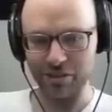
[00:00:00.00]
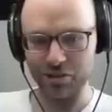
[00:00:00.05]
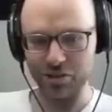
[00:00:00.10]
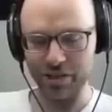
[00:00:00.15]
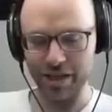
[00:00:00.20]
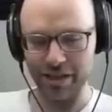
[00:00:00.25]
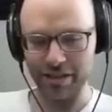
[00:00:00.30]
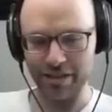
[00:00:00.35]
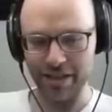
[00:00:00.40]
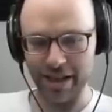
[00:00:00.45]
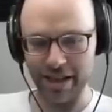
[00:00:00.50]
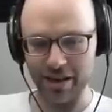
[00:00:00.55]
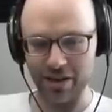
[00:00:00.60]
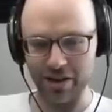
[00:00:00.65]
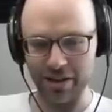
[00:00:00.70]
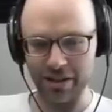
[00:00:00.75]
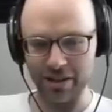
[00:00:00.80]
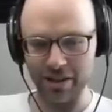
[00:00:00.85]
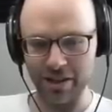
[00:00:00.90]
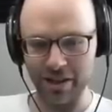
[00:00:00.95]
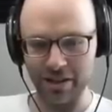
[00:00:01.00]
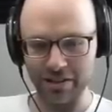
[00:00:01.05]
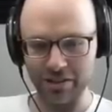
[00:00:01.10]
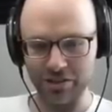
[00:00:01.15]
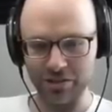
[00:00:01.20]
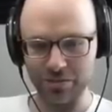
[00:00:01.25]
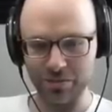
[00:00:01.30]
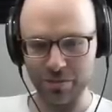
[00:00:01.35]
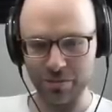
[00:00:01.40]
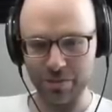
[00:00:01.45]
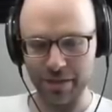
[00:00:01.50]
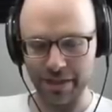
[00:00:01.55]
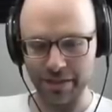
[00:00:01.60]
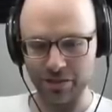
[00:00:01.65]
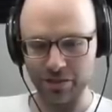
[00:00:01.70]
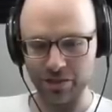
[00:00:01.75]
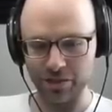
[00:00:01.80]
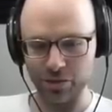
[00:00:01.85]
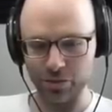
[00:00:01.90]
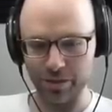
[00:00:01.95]
State at our in-laws'
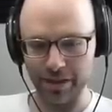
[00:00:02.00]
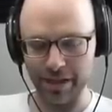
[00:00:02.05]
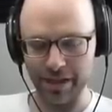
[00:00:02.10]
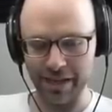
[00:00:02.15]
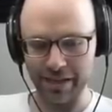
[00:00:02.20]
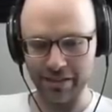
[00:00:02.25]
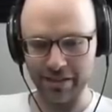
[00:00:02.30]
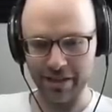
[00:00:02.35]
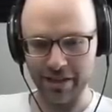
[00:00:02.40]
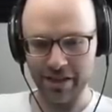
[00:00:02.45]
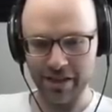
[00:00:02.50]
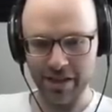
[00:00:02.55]
place this weekend.